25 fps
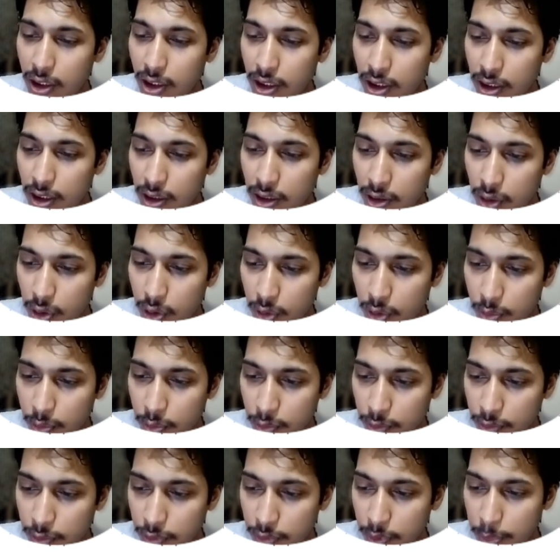We perform the
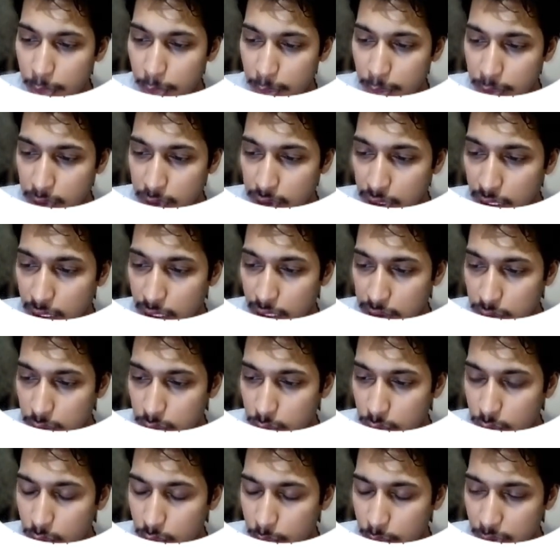last 2 operation.
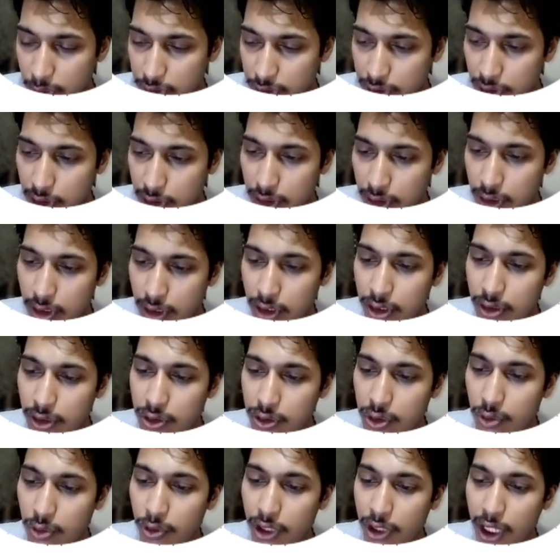So we calculate the
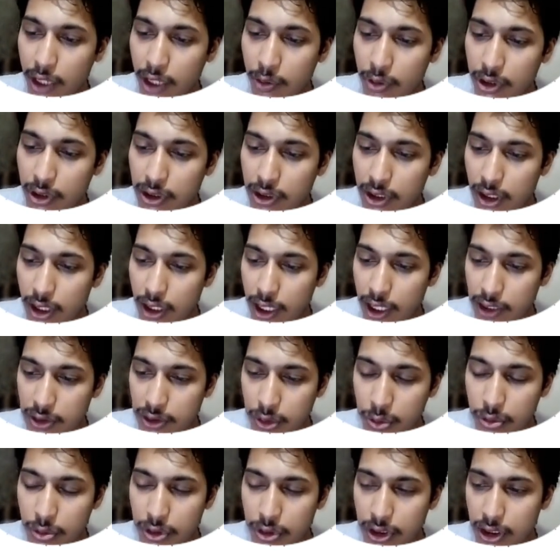last 2 digits
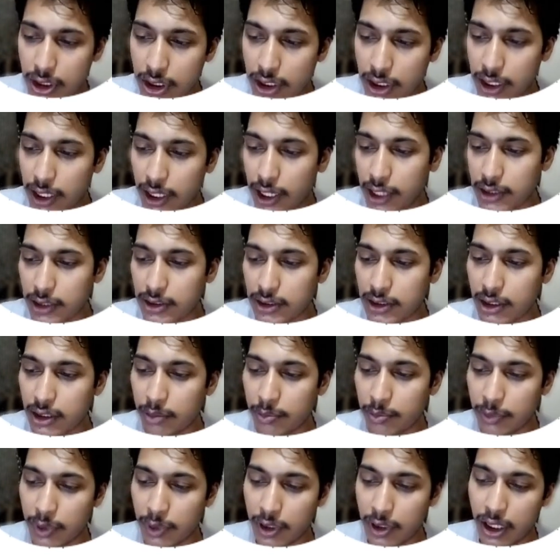as sum
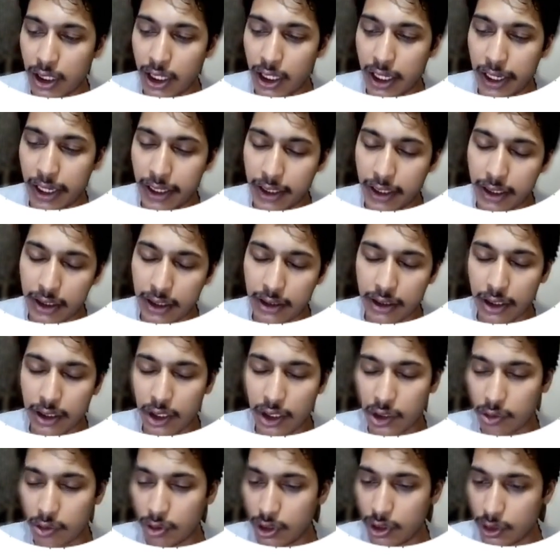and equal to.
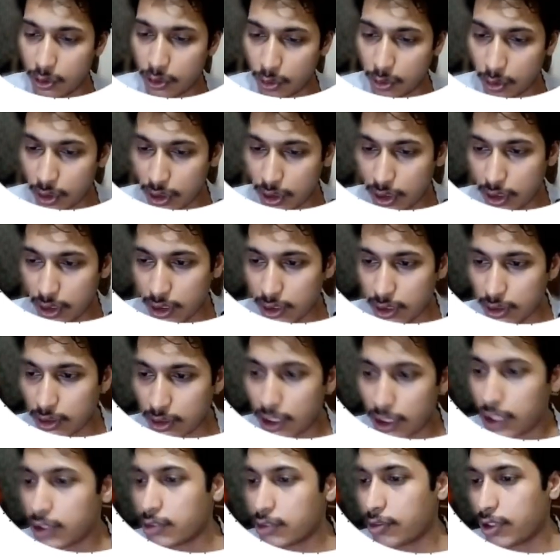That is very easy
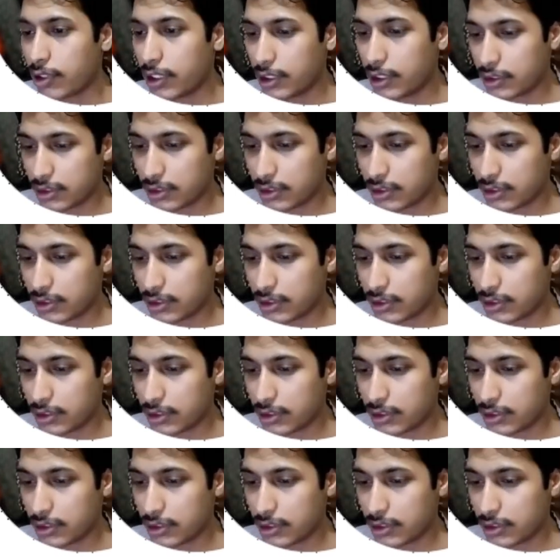approach.